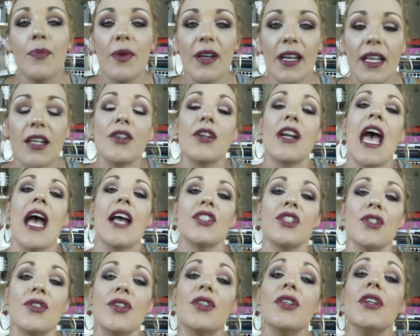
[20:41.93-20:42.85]

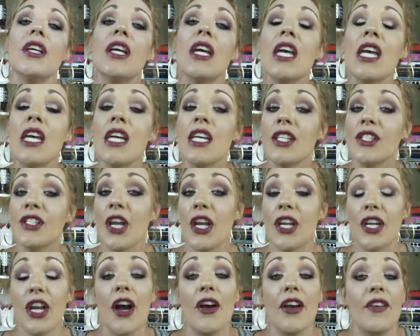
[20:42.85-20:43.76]
international. So,
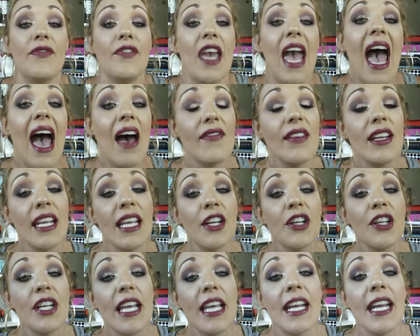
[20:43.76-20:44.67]
you know, if you haven't
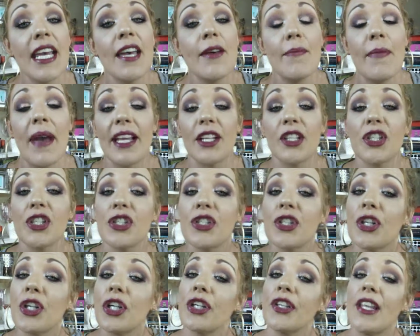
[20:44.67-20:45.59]
entered in it, make
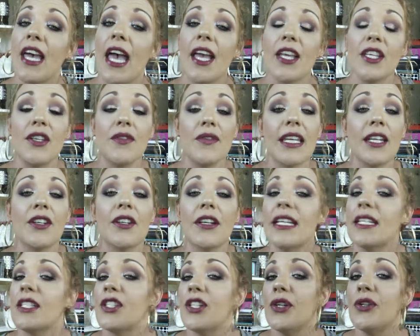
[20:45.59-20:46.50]
sure that you enter
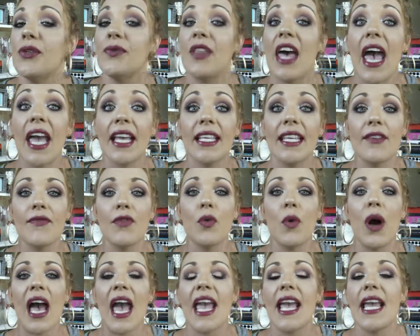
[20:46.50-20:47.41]
into that
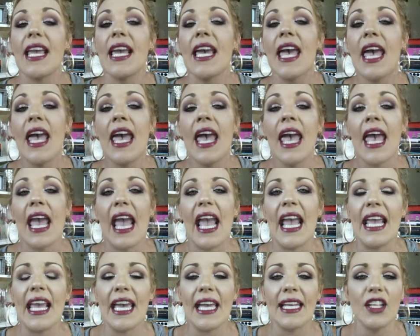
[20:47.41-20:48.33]
giveaway.
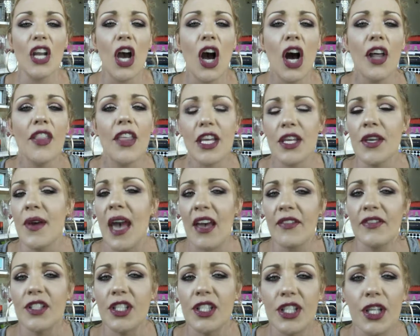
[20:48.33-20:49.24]
And all that you
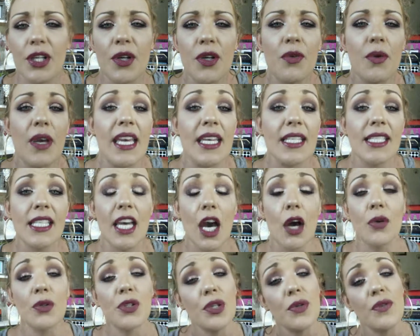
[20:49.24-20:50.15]
have to do is
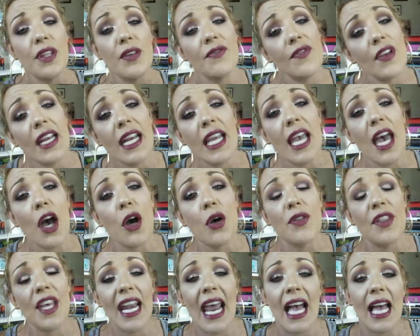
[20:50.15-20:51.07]
go to the
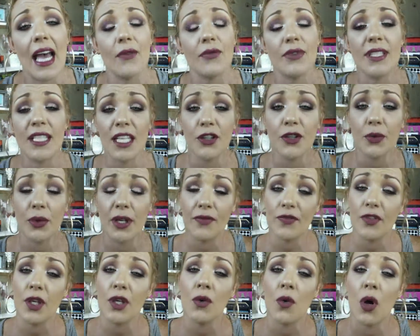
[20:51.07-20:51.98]
video that I did the
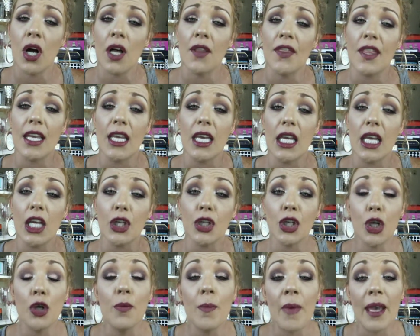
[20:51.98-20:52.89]
review on the
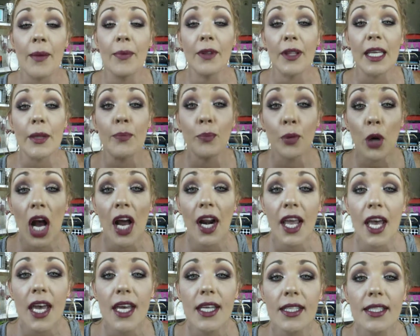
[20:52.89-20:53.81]
new Maybelline
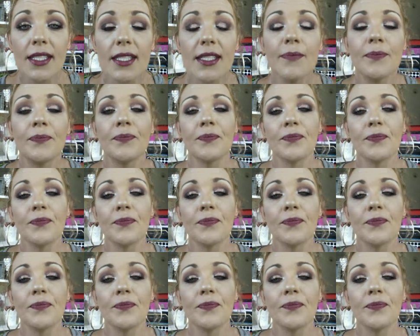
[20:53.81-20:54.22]
products,